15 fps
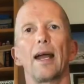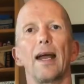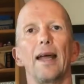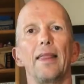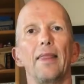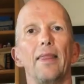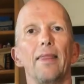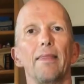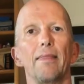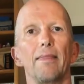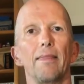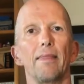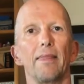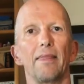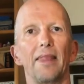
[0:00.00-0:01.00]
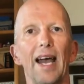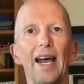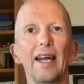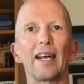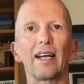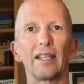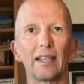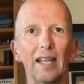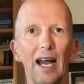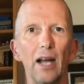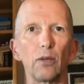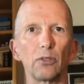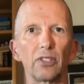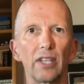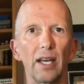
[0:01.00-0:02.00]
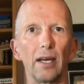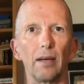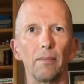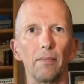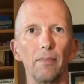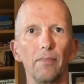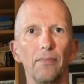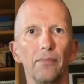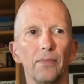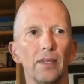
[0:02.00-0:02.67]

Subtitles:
And that allows them